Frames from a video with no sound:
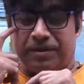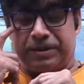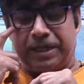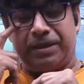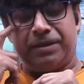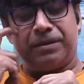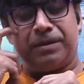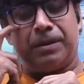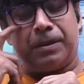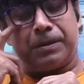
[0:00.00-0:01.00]
Then
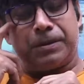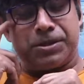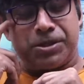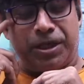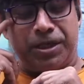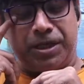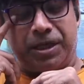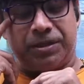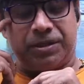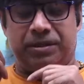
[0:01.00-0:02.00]
the
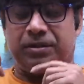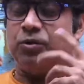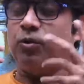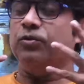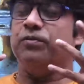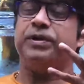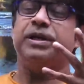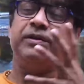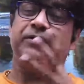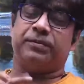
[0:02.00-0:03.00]
Jharia, the coal
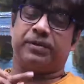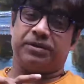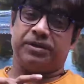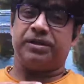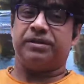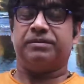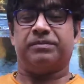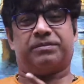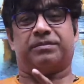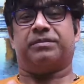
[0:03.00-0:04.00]
fields were there
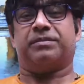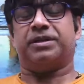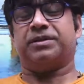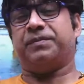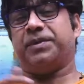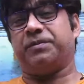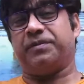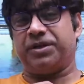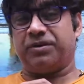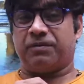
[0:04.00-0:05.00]
in the
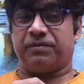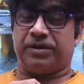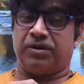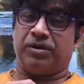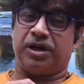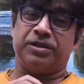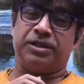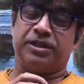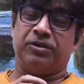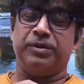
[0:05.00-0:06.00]
periphery of around
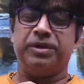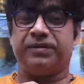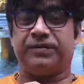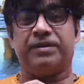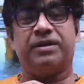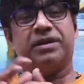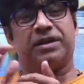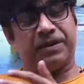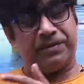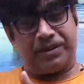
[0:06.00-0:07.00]
100 kilometers.
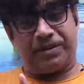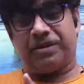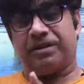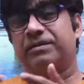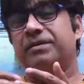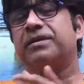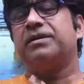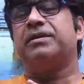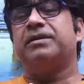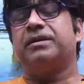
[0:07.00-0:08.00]
Even
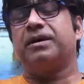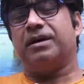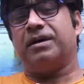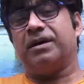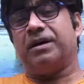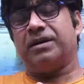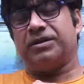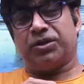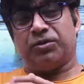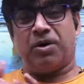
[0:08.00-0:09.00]

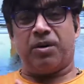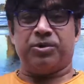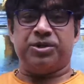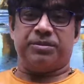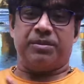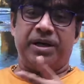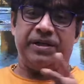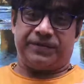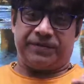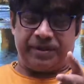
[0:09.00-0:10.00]
the Noah Mundi
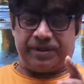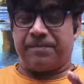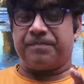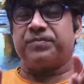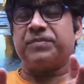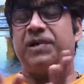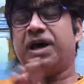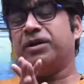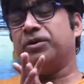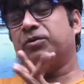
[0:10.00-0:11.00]
mines, the
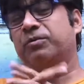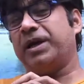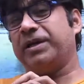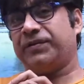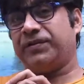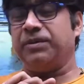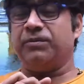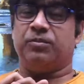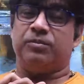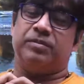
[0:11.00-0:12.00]
iron ore mine
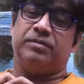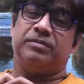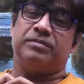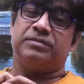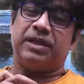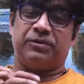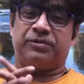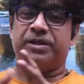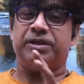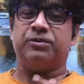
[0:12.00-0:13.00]
Singhbhum, that was
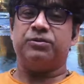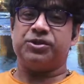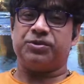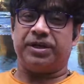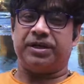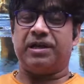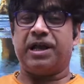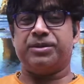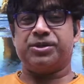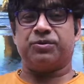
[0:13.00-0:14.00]
very close to it.
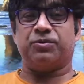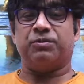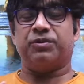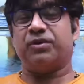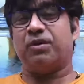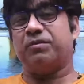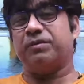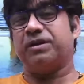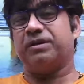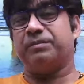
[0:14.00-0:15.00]
Limestone was all
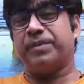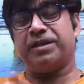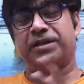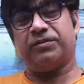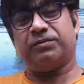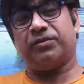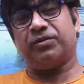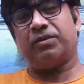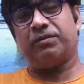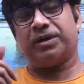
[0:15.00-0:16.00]
where, manganese was
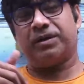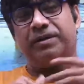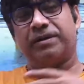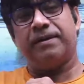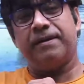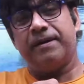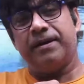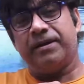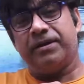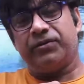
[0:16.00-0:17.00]
all where.
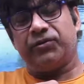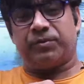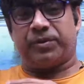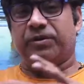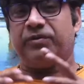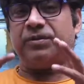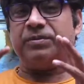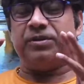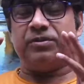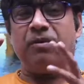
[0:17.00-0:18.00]
So because of
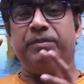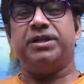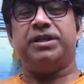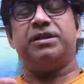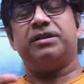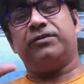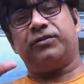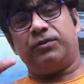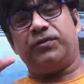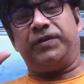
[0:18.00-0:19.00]
the raw material
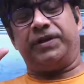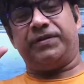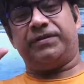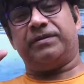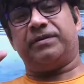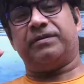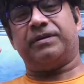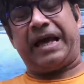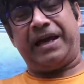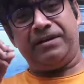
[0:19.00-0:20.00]
sources
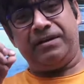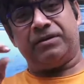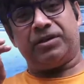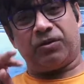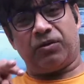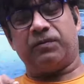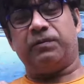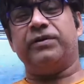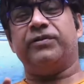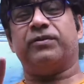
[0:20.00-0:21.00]
and the
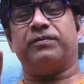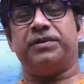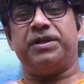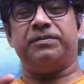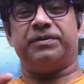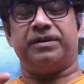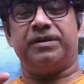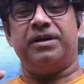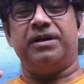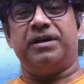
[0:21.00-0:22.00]
confluence of
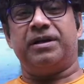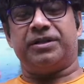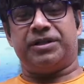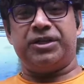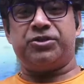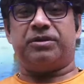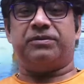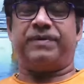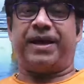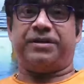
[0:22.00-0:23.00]
river, the natural
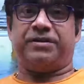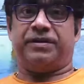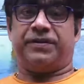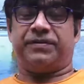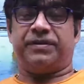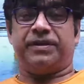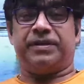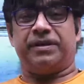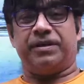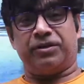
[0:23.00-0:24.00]
factors,
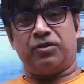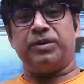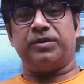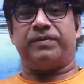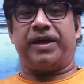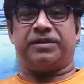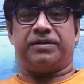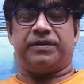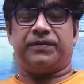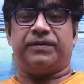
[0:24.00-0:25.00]
the economic
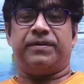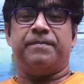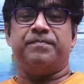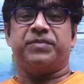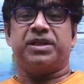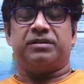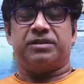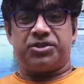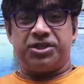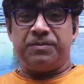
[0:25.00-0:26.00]
factors,
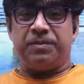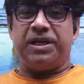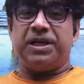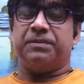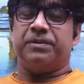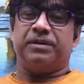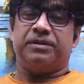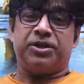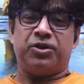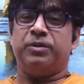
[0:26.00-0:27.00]
the cheap labor,
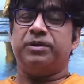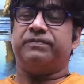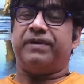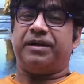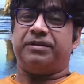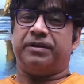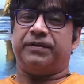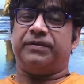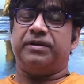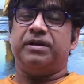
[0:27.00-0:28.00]
the human factors,